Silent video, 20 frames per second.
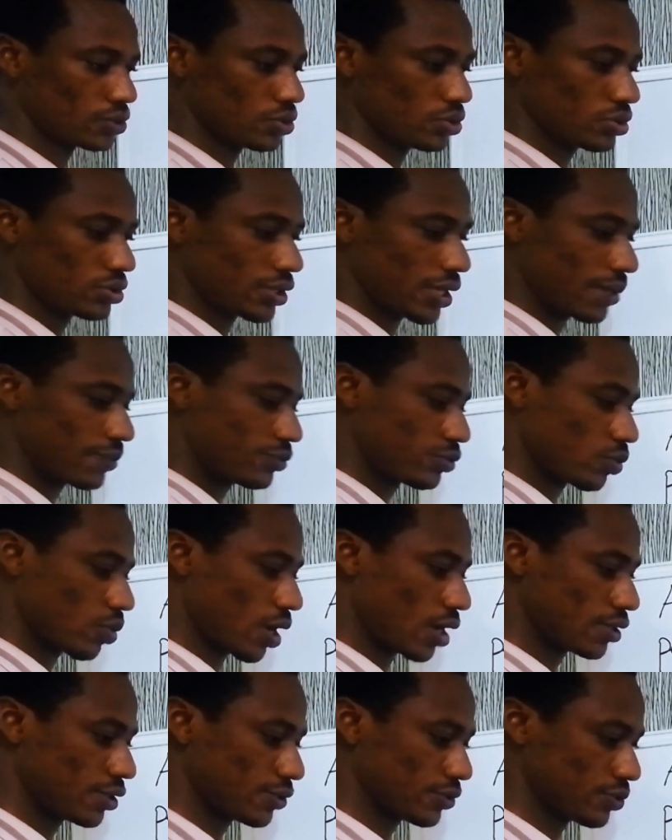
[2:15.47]
2 times
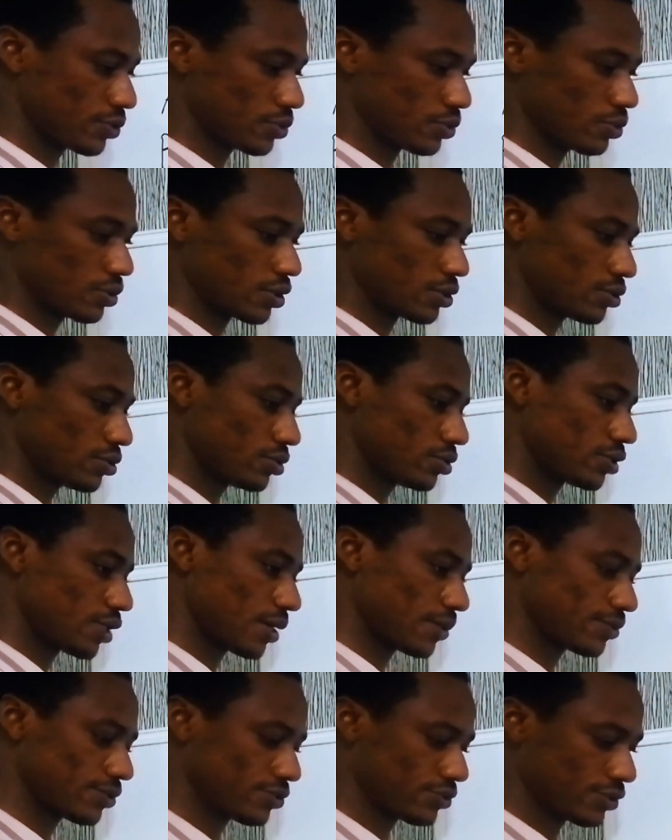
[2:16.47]
1 is 2 and 2
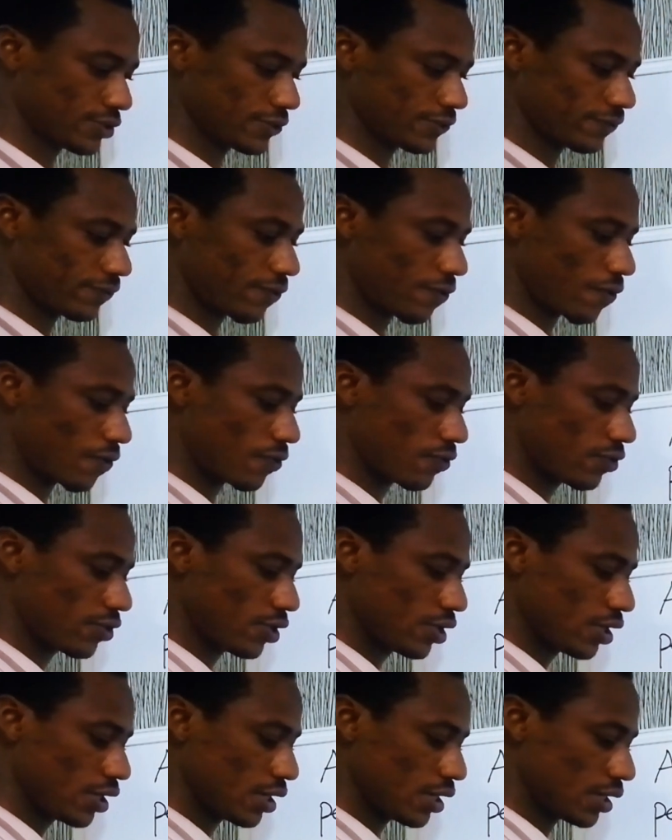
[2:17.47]
times 2 is 4.
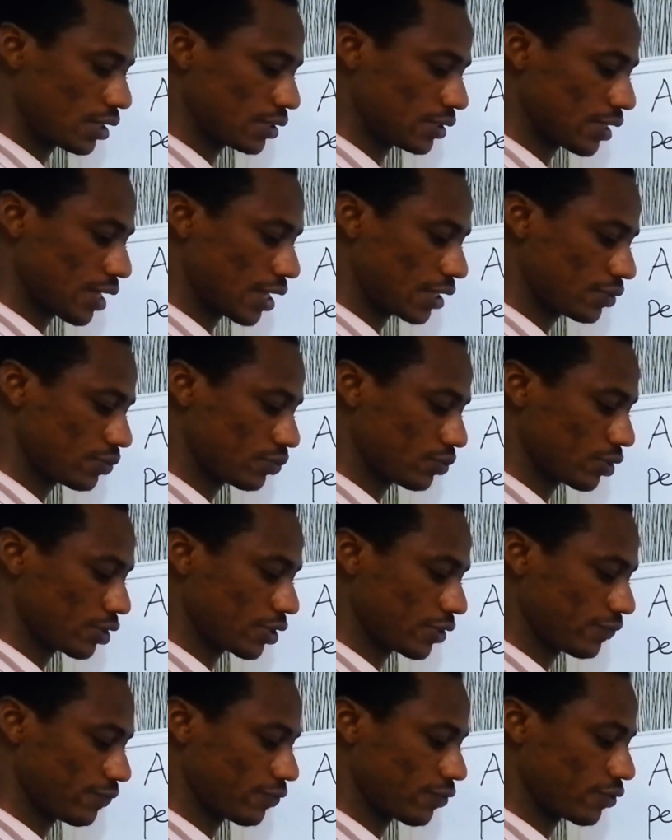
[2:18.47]
And that will
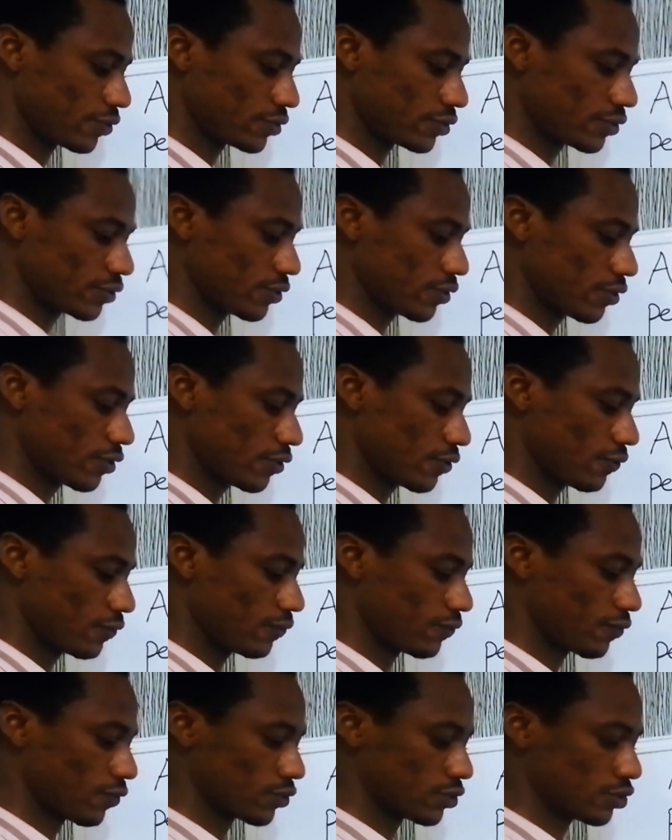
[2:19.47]
give us
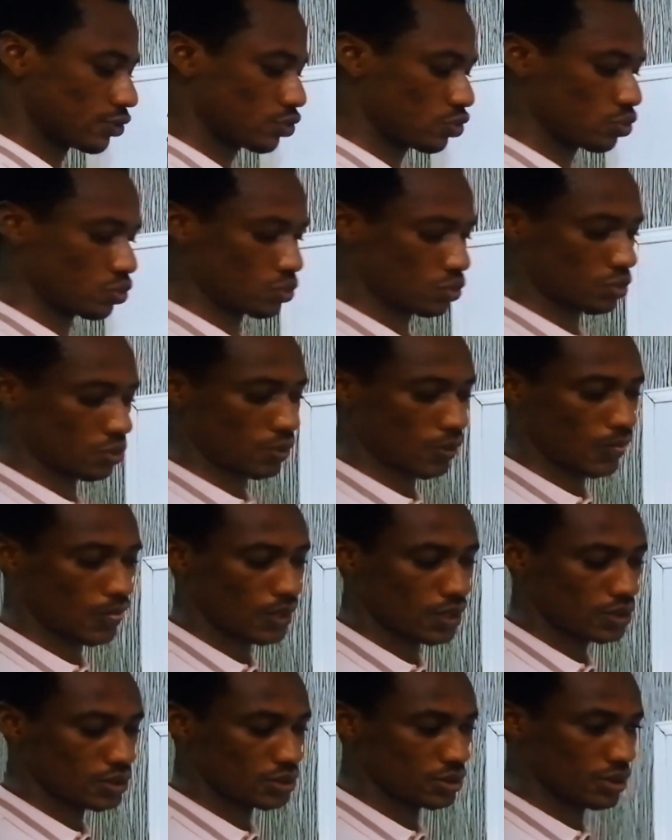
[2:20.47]
42.
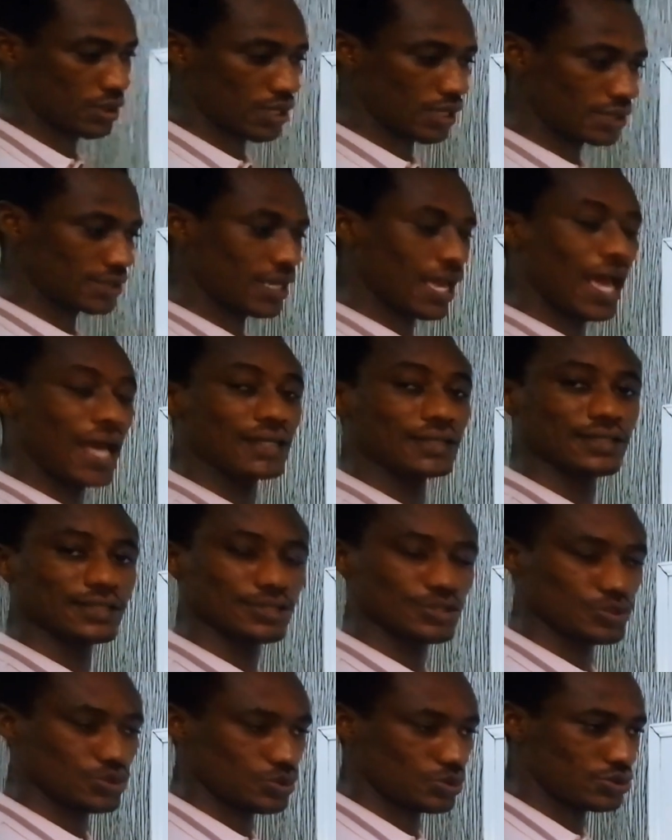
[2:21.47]
So let's add
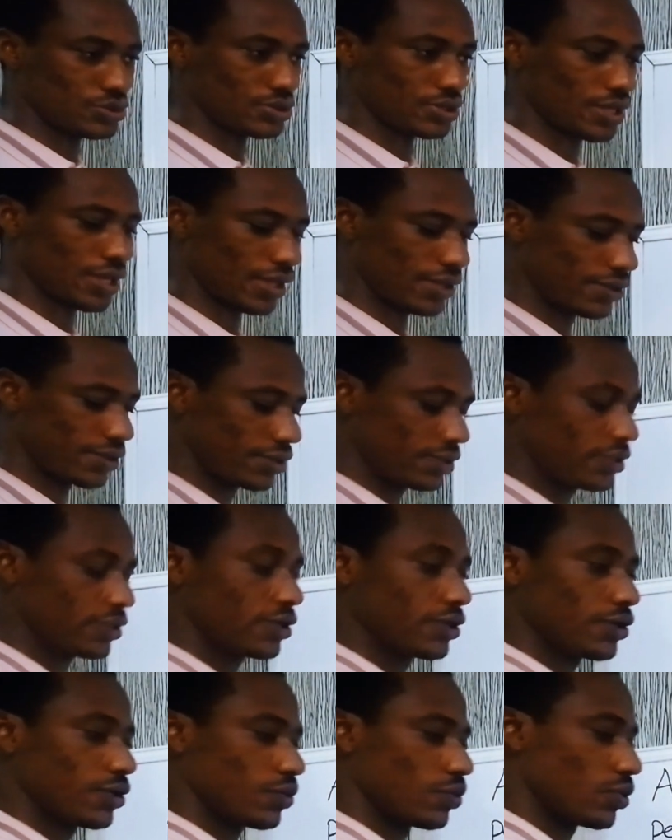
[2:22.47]
these two together.
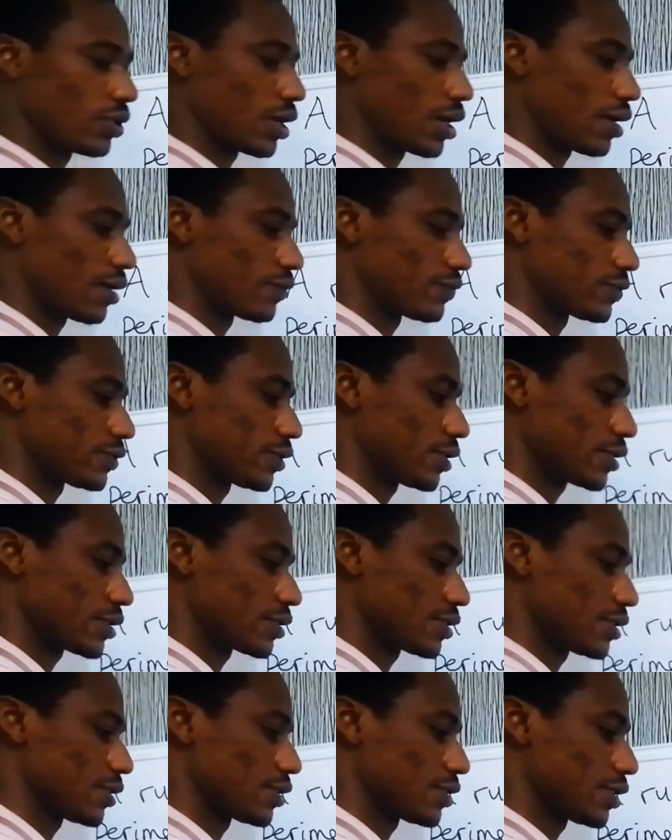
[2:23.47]
We have
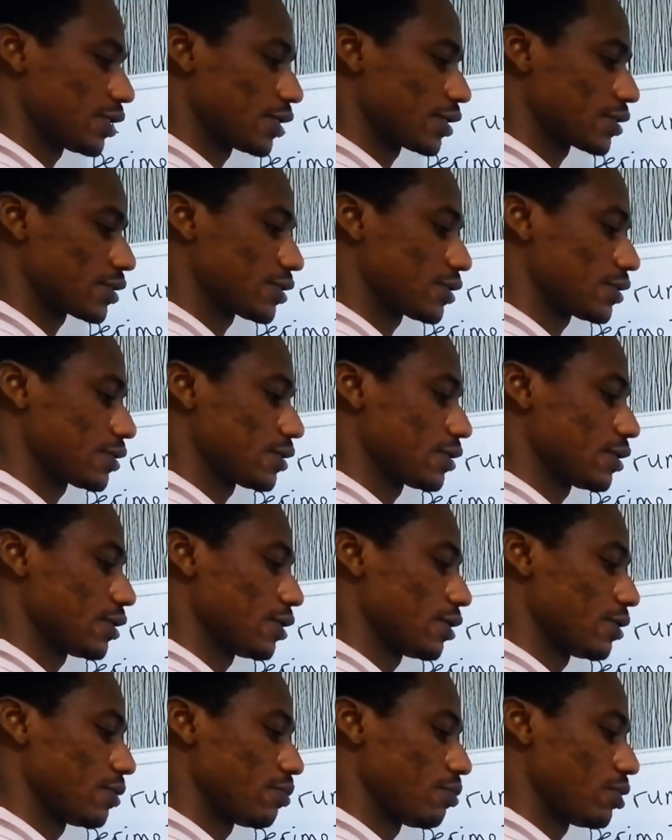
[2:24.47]
66
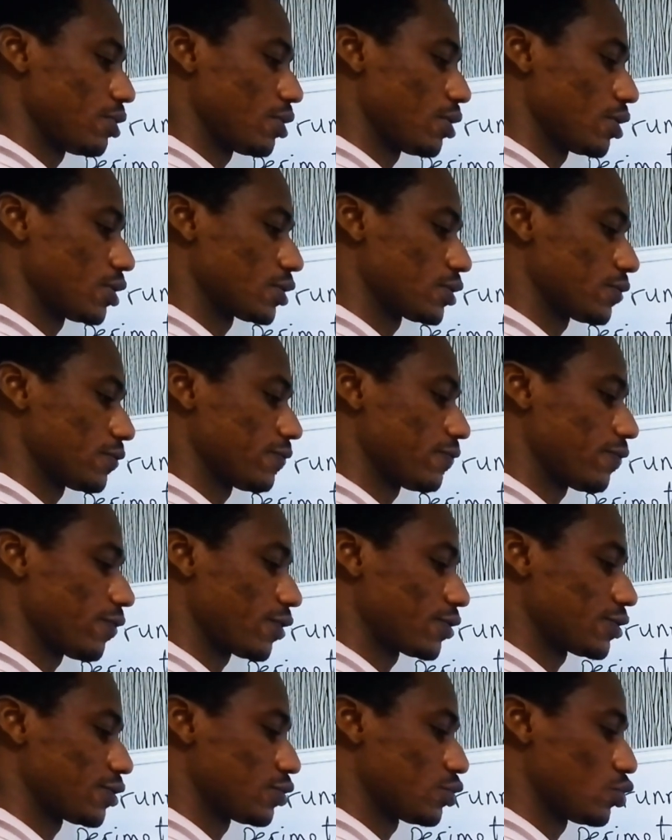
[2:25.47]
plus
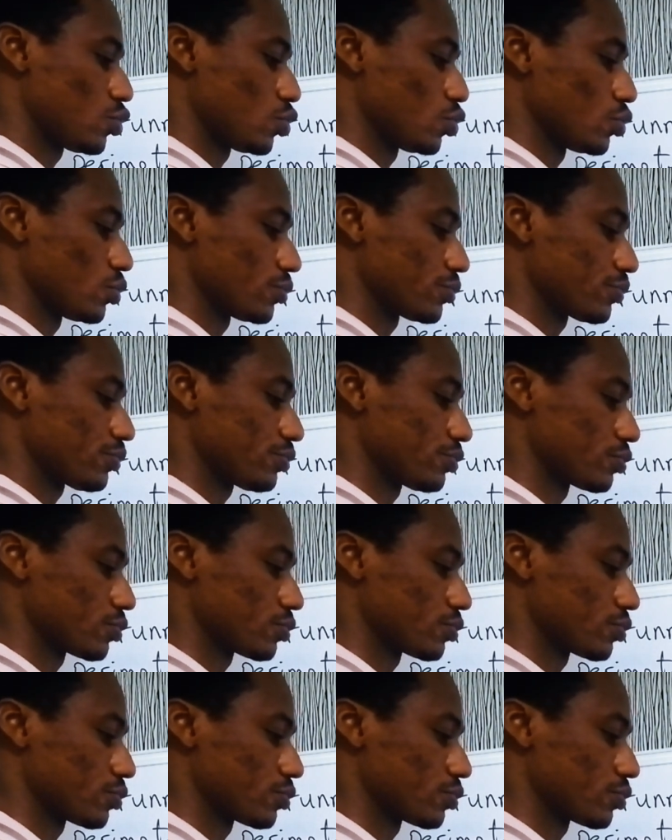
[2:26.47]
42.